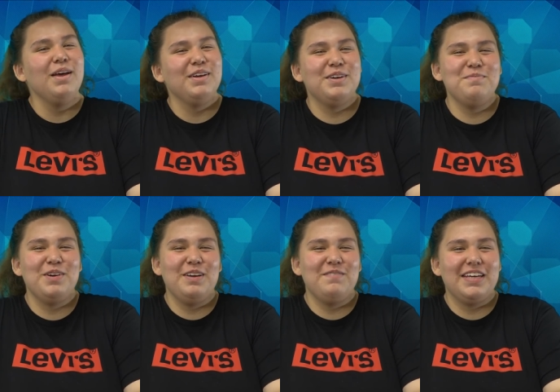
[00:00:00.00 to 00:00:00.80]
Good
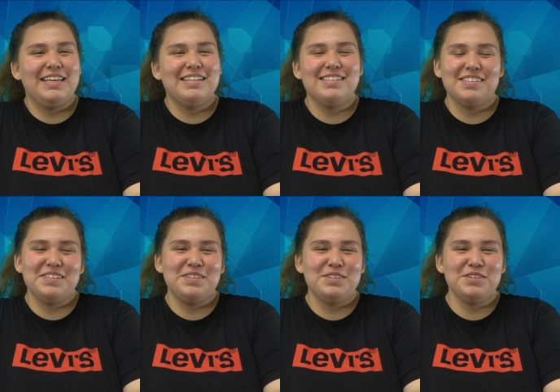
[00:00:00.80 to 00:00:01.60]
morning, Vikings.
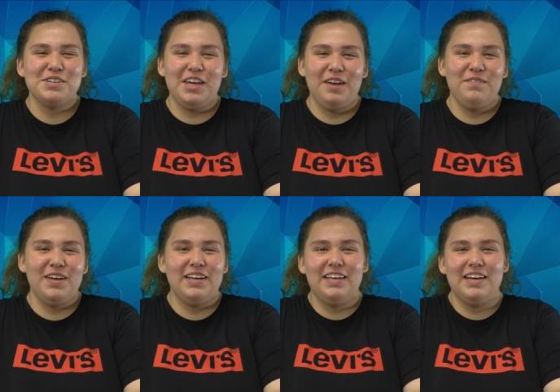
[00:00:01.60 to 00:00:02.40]
This is your
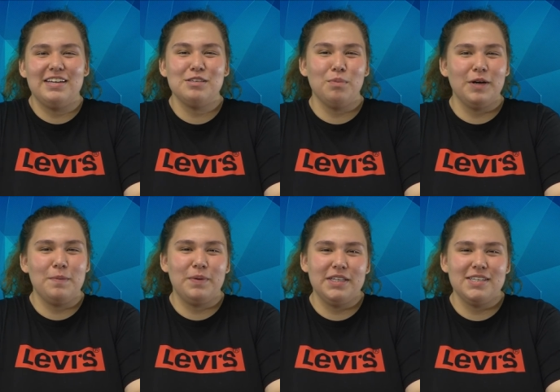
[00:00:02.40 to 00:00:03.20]
KVIKS Morning
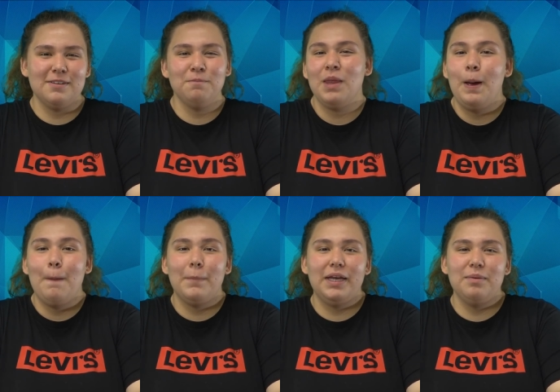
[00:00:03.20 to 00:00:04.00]
Bulletin.
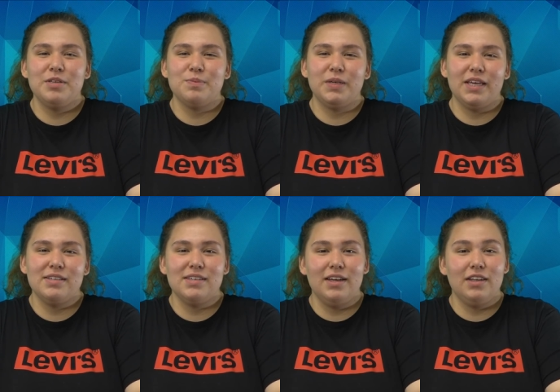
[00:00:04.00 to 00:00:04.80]
My name is
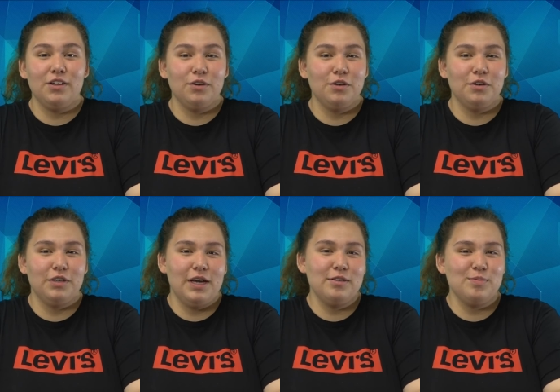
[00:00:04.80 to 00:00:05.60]
Mackenzie, and here are your
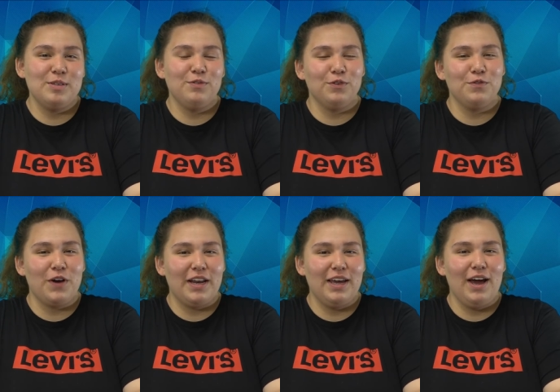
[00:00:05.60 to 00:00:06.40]
announcements for
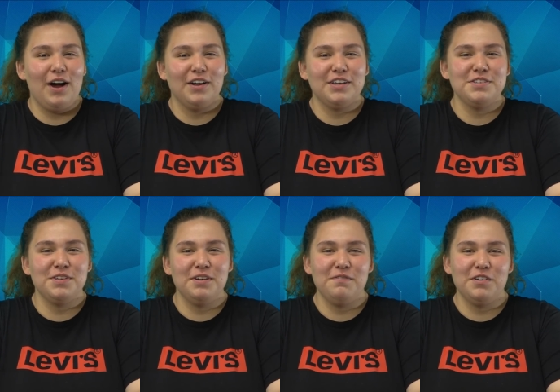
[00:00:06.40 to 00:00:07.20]
Friday, August
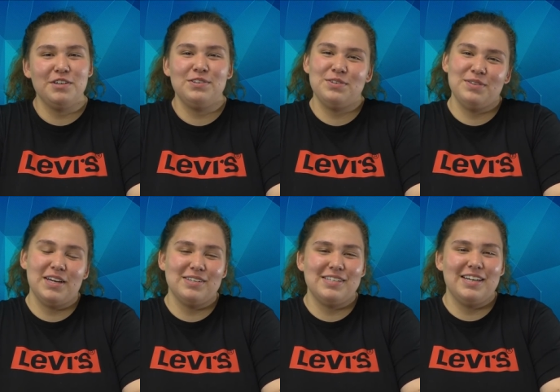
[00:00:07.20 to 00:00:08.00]
31st,
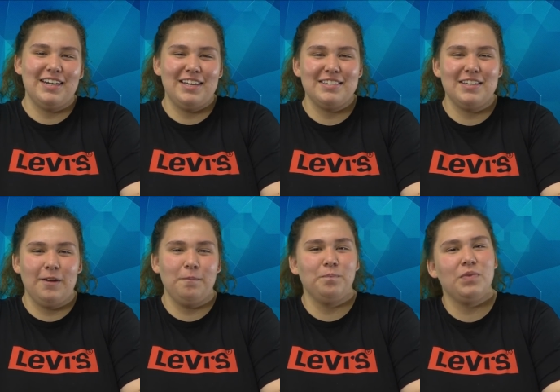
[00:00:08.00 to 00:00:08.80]
2018.